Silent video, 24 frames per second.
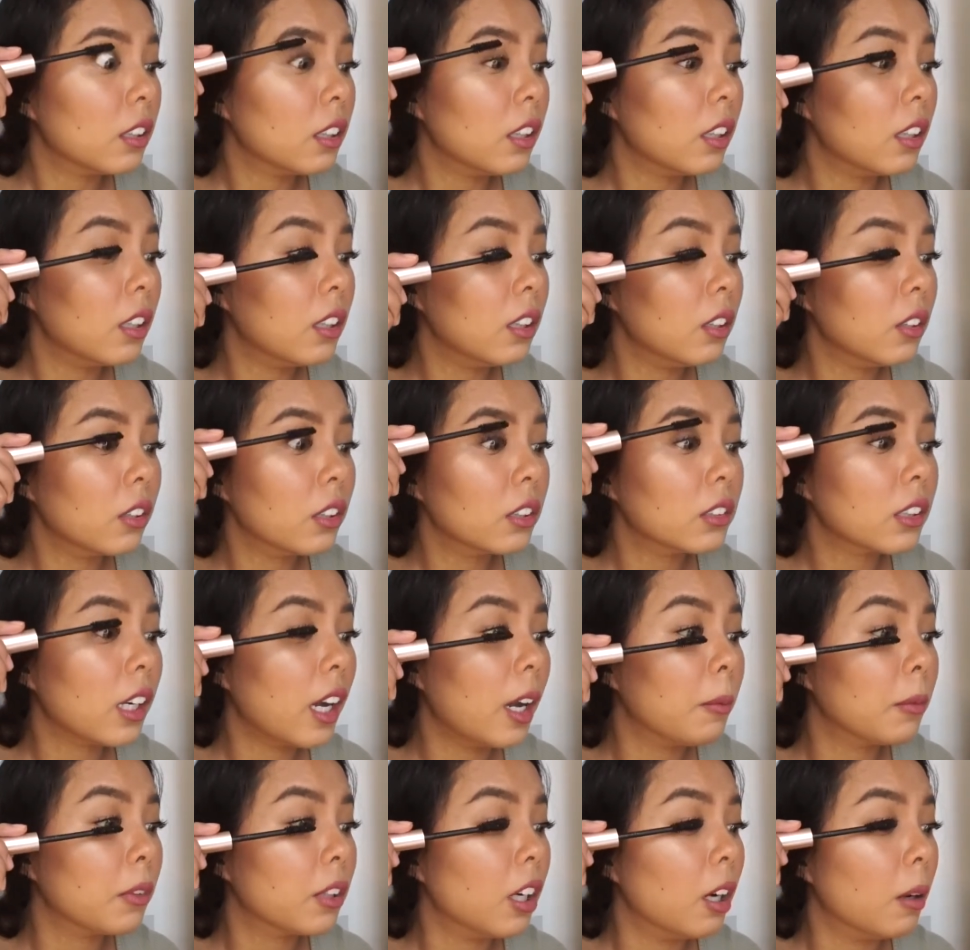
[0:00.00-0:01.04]
it looks
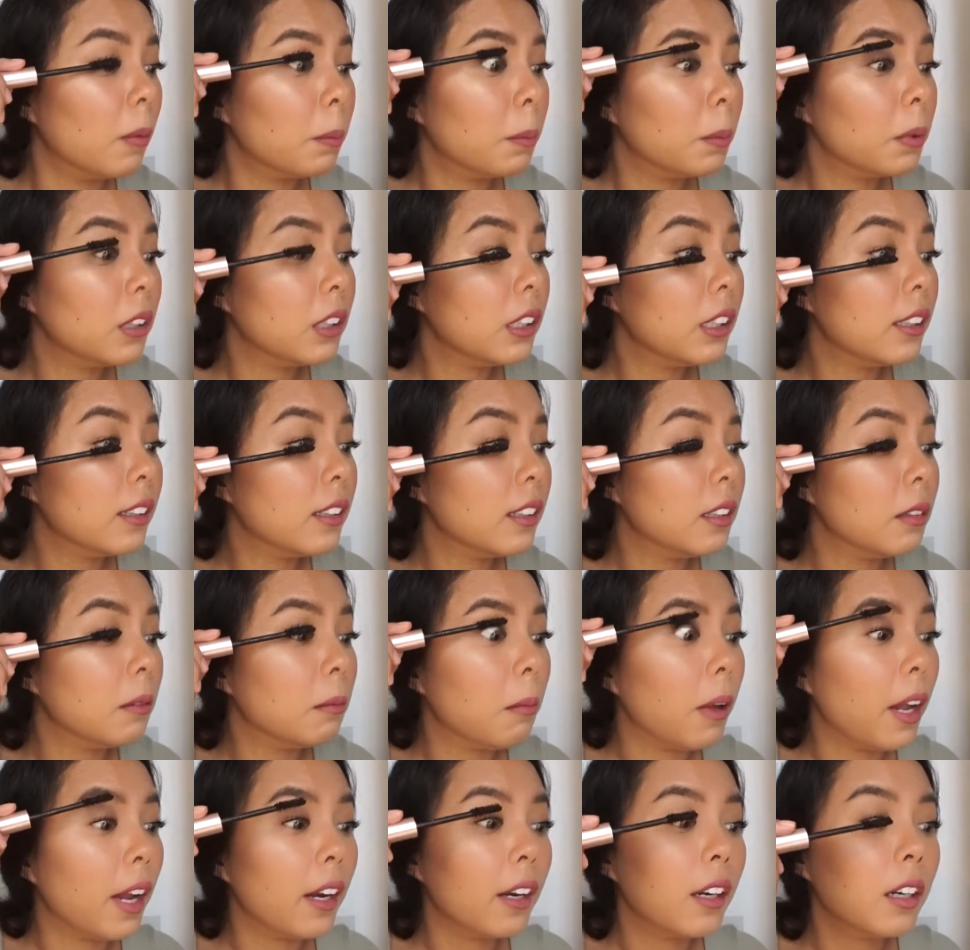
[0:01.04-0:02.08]
I'm completely
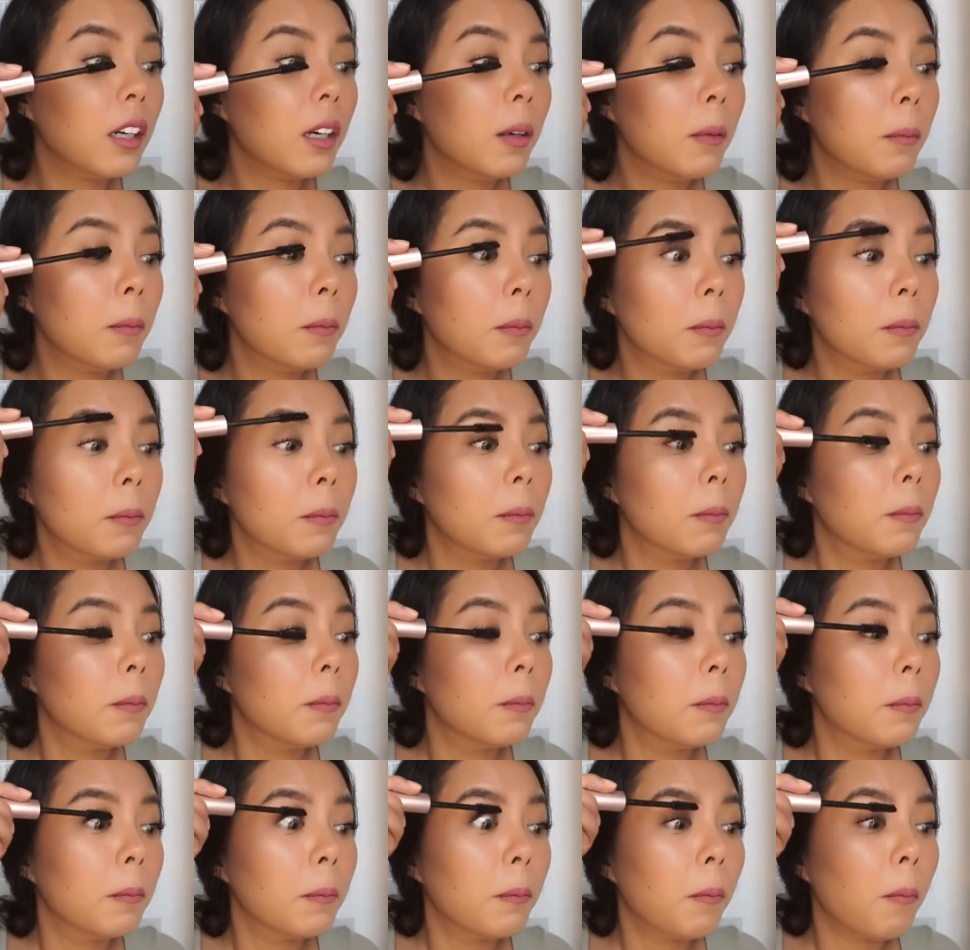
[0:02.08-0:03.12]
made up.
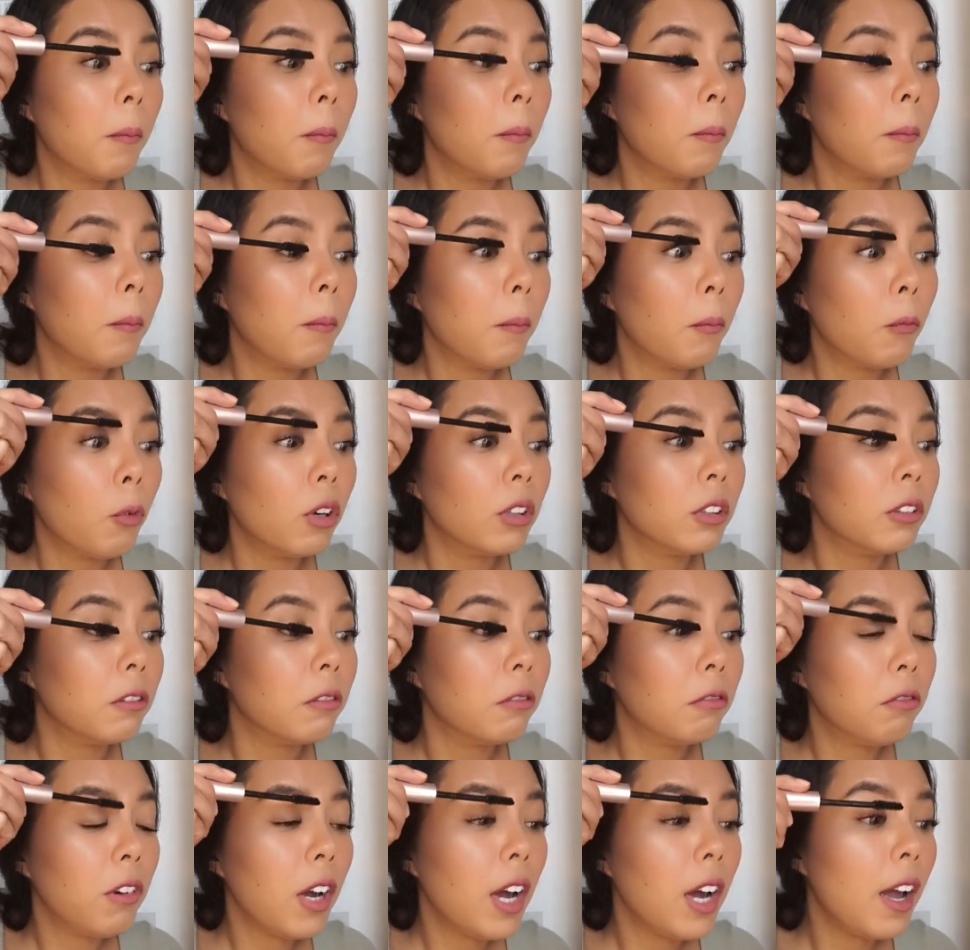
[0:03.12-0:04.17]
Well, in
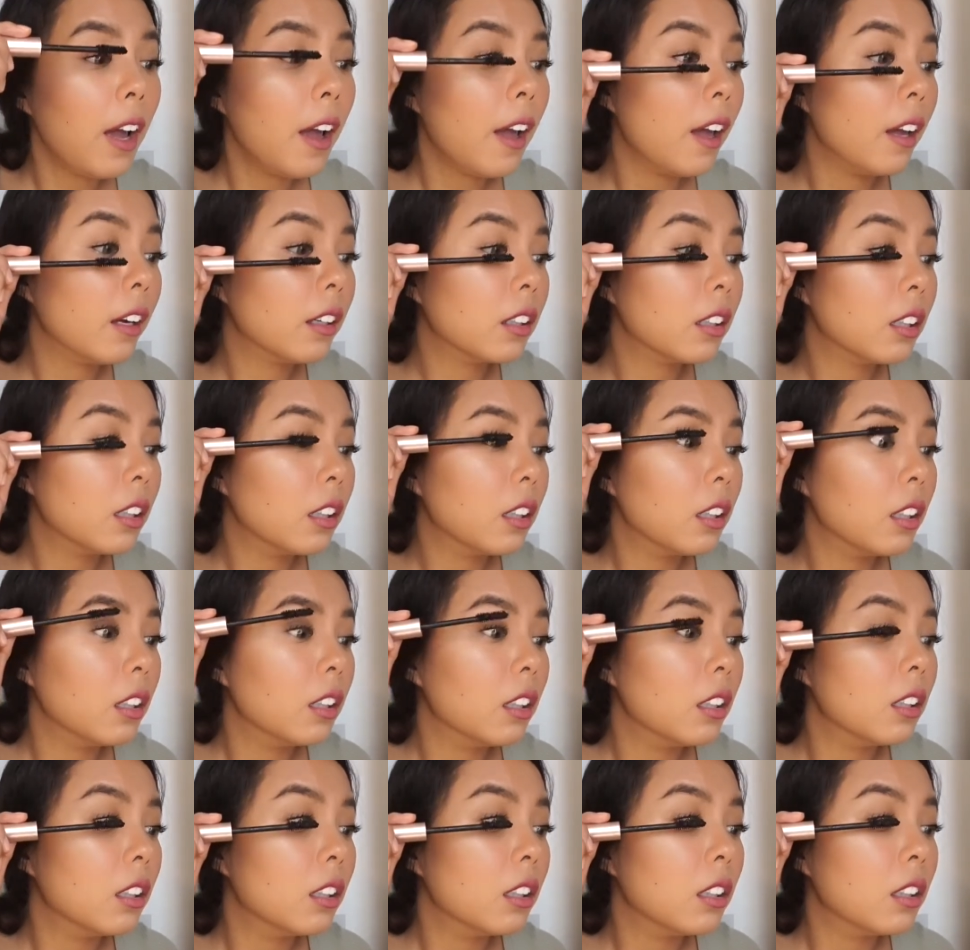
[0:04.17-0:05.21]
fact,
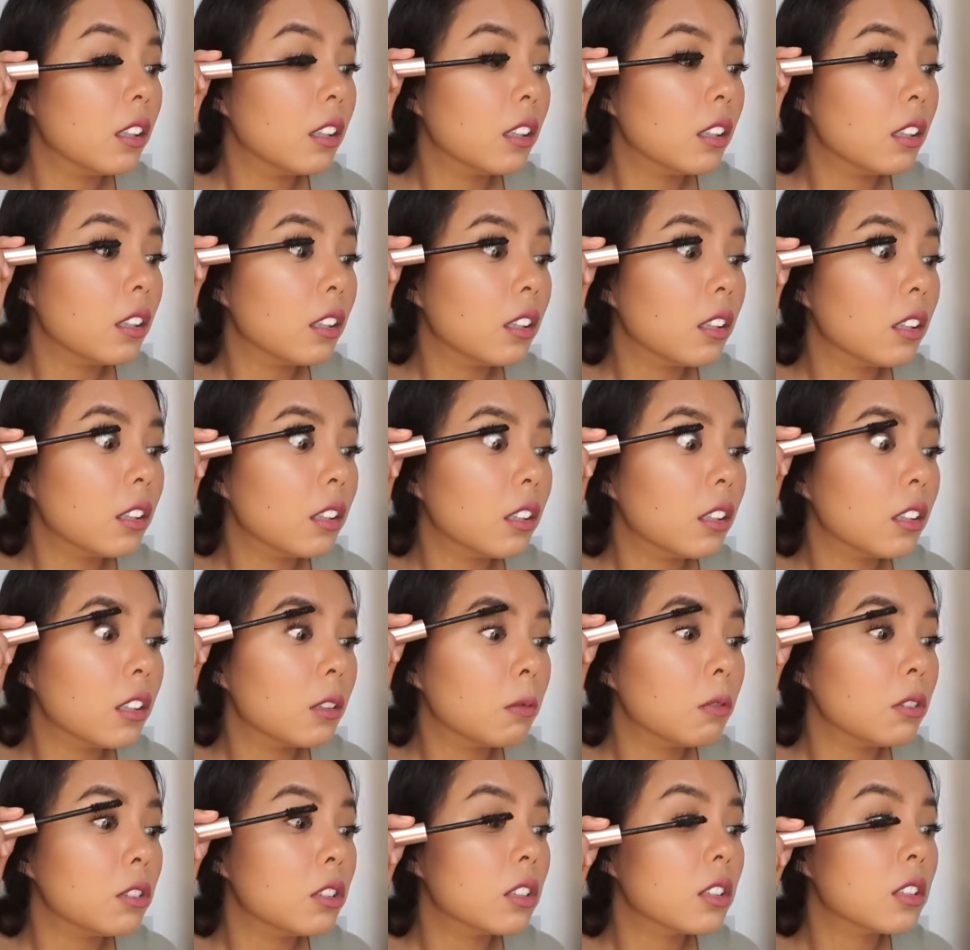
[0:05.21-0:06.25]

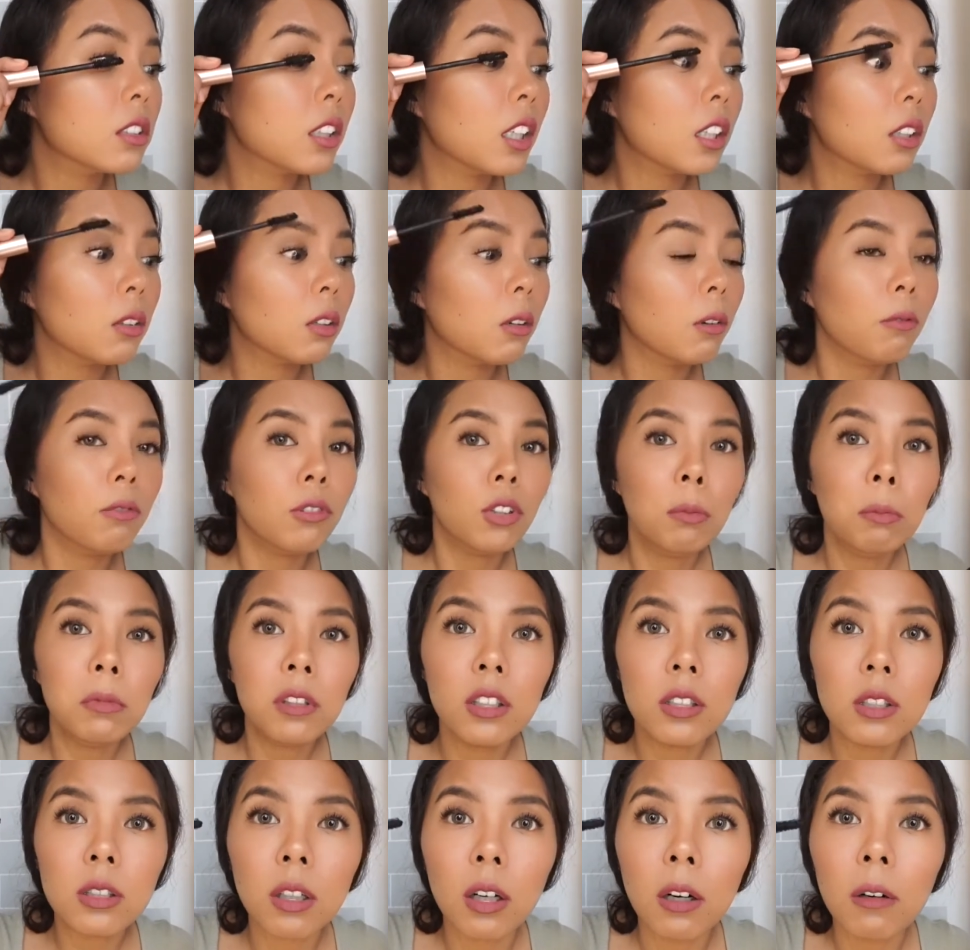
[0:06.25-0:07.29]
this will just take you a few
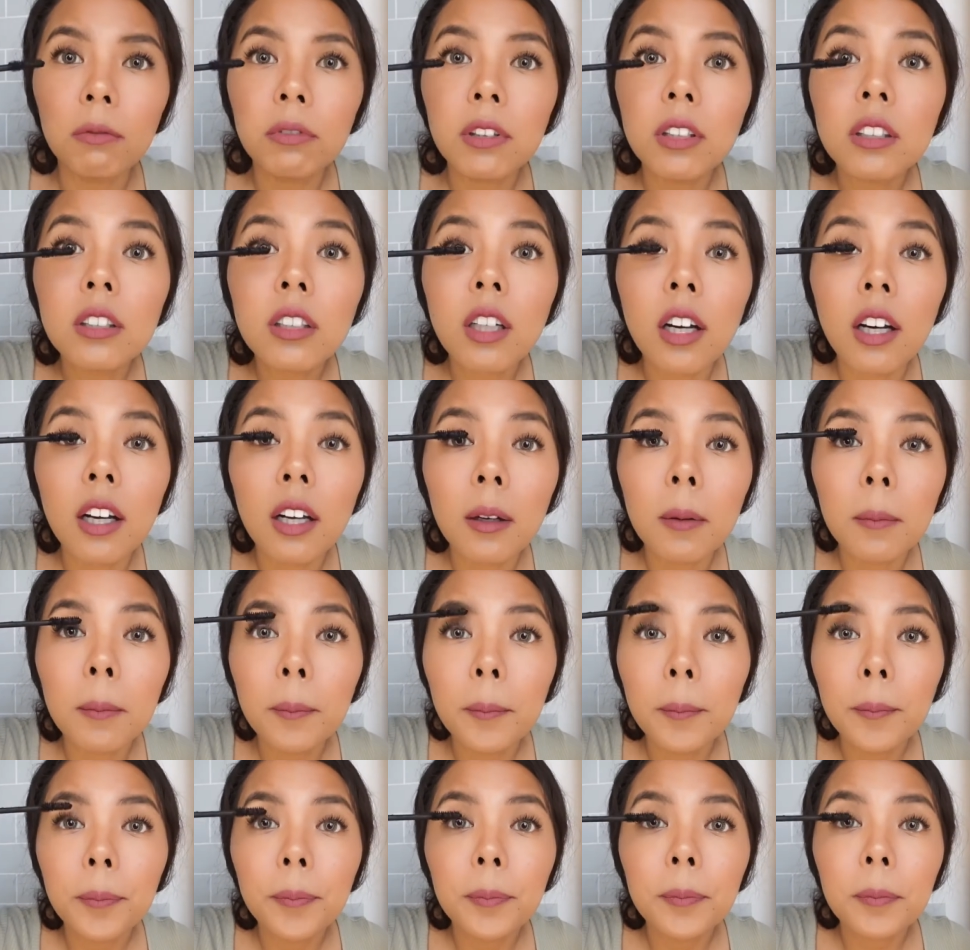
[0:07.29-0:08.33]
minutes off your time
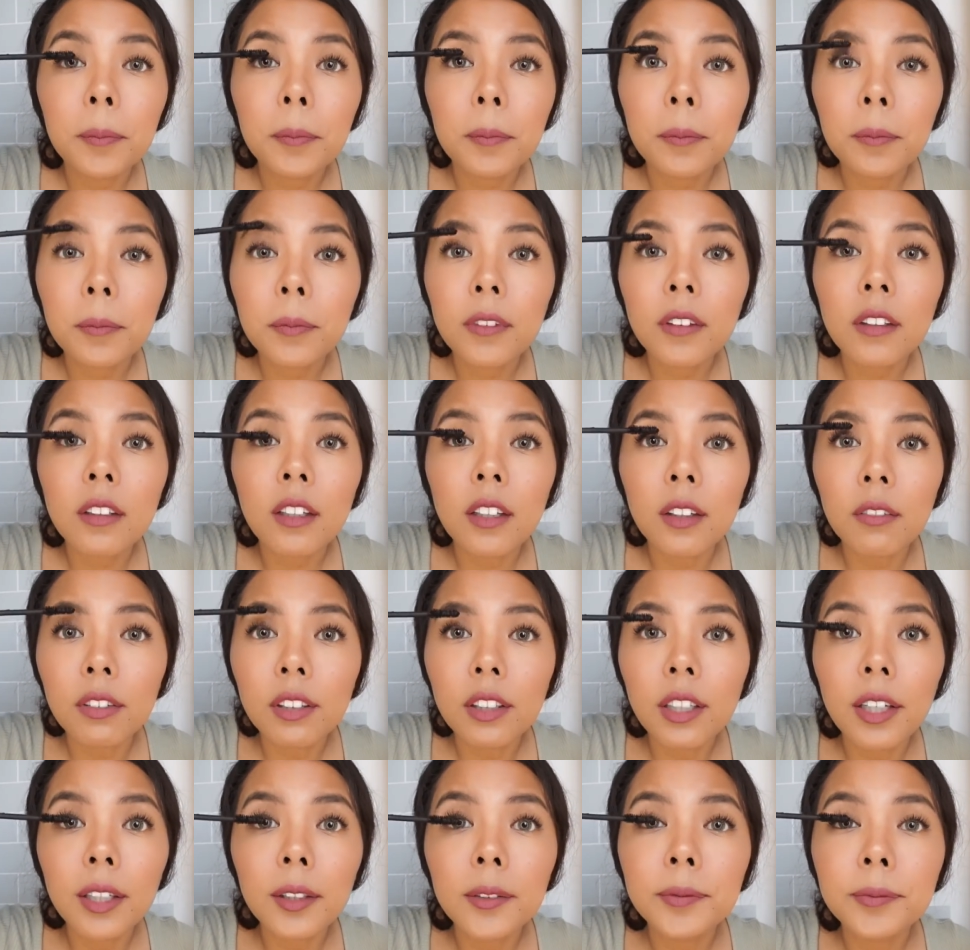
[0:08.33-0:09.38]
every
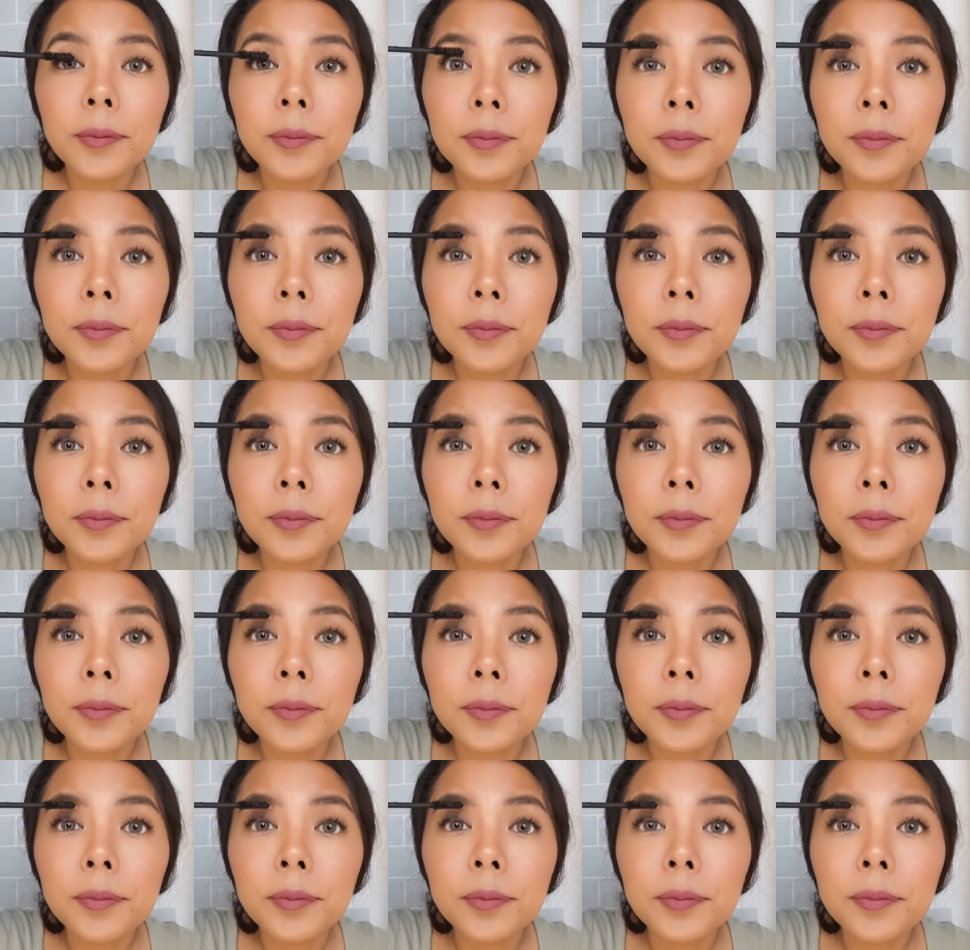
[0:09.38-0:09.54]
day.